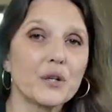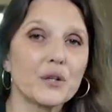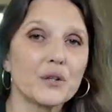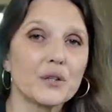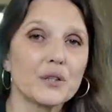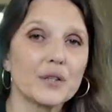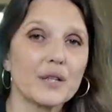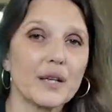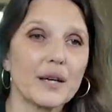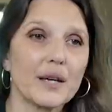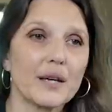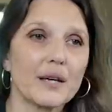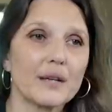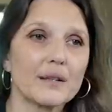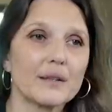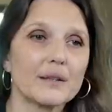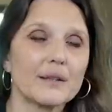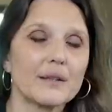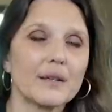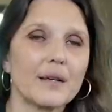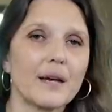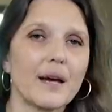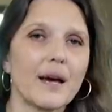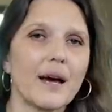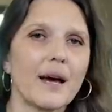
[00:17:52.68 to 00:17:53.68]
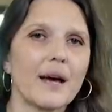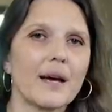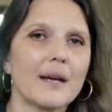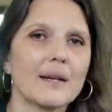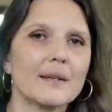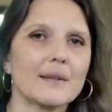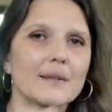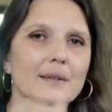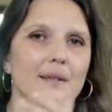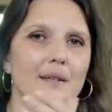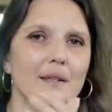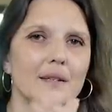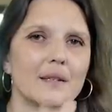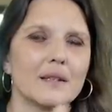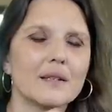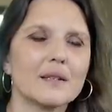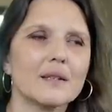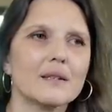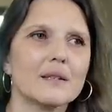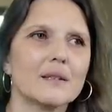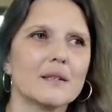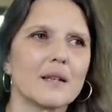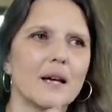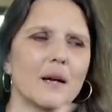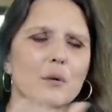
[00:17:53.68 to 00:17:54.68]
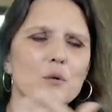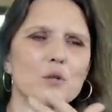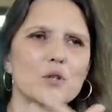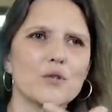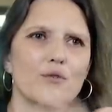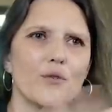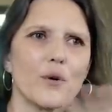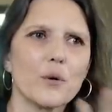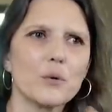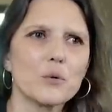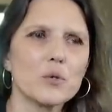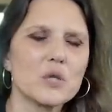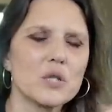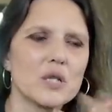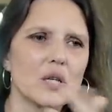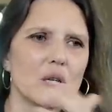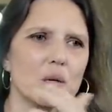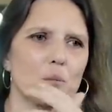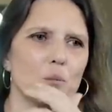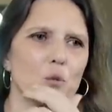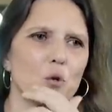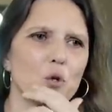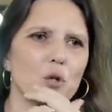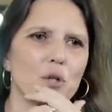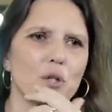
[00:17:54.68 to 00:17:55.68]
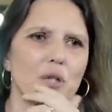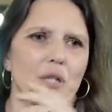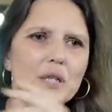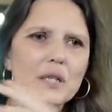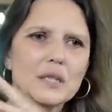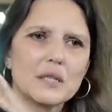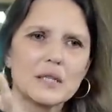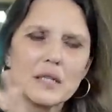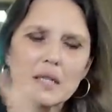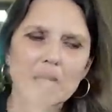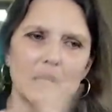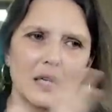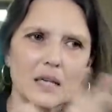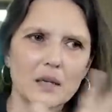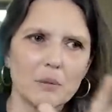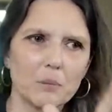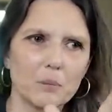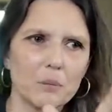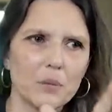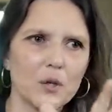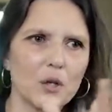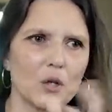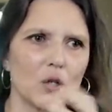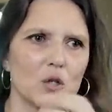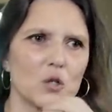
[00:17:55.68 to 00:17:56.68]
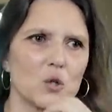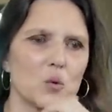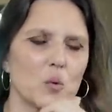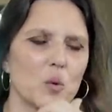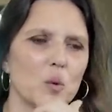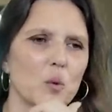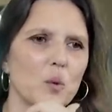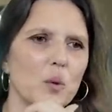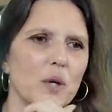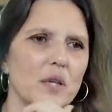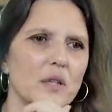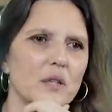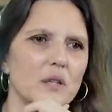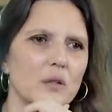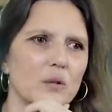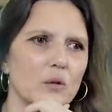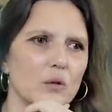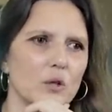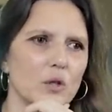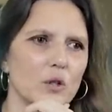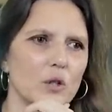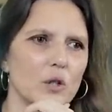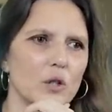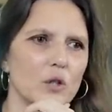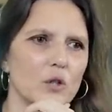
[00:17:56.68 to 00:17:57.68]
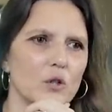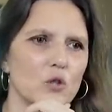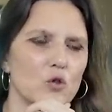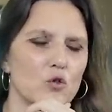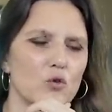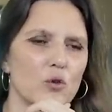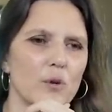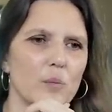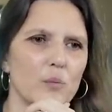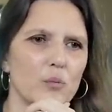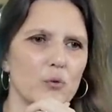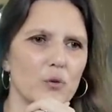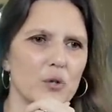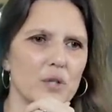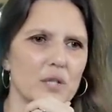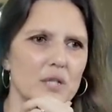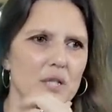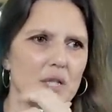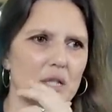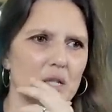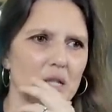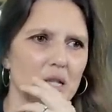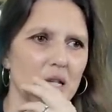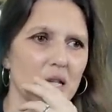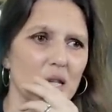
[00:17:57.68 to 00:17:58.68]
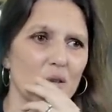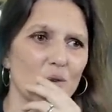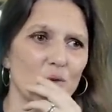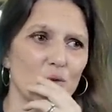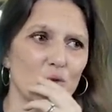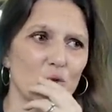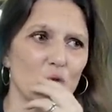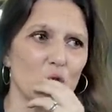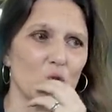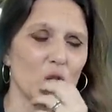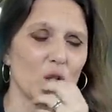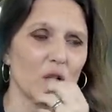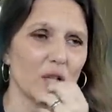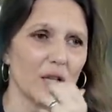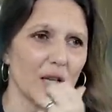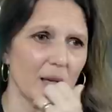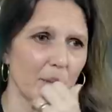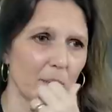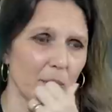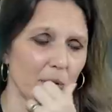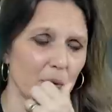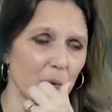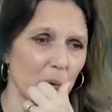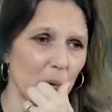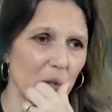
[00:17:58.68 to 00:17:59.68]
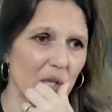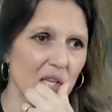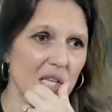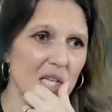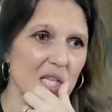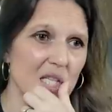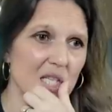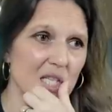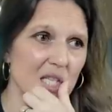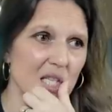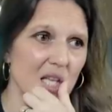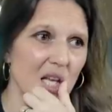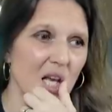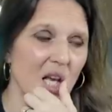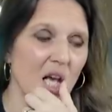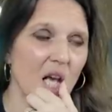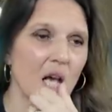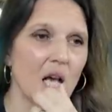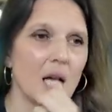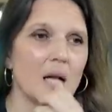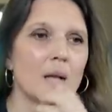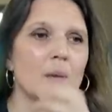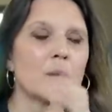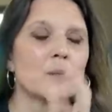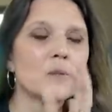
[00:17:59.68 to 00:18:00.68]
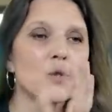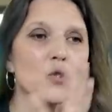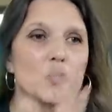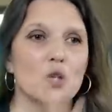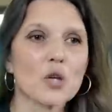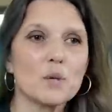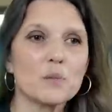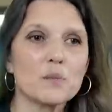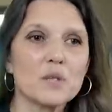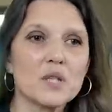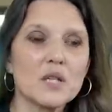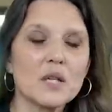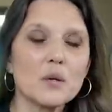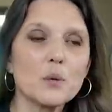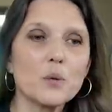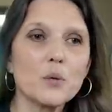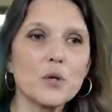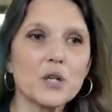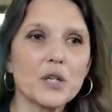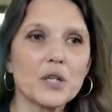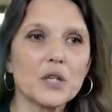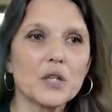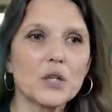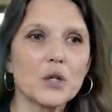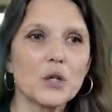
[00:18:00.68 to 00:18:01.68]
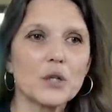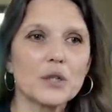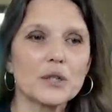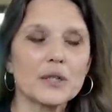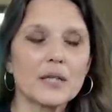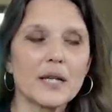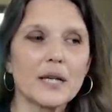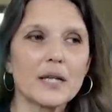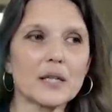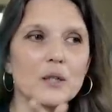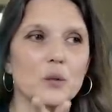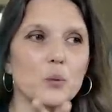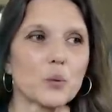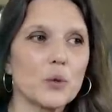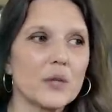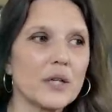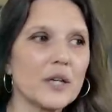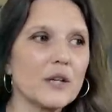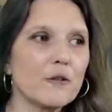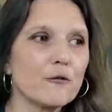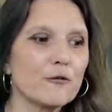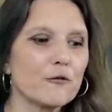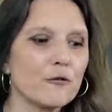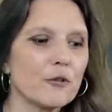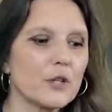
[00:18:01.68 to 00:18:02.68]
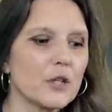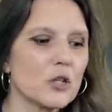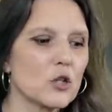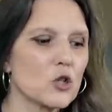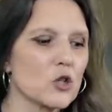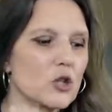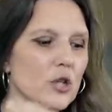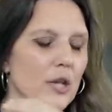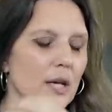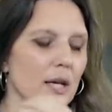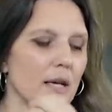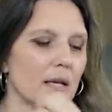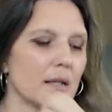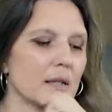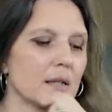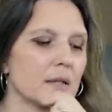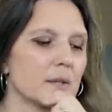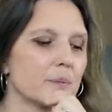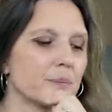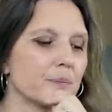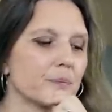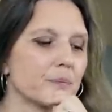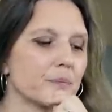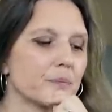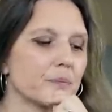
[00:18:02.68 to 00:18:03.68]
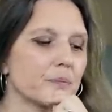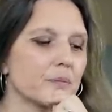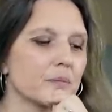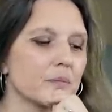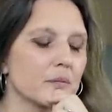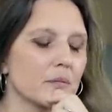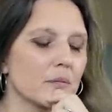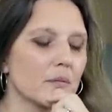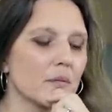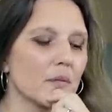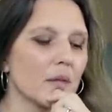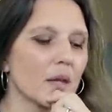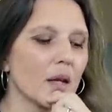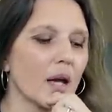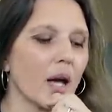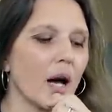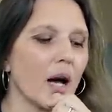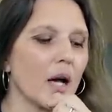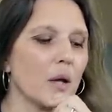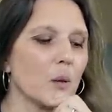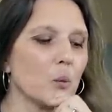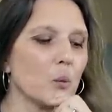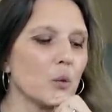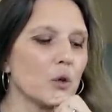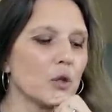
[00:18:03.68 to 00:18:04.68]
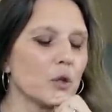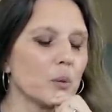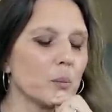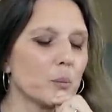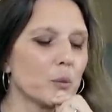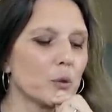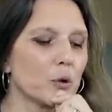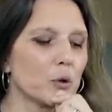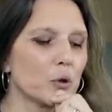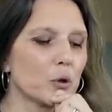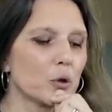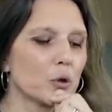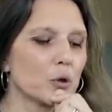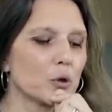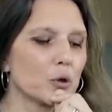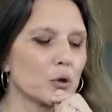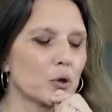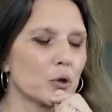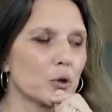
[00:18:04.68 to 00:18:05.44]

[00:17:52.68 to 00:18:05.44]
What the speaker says: on that. I was focusing more on knitting, and because we went on a trip recently for a couple of weeks, so I'm still working on that. When I finish that, I want to put on the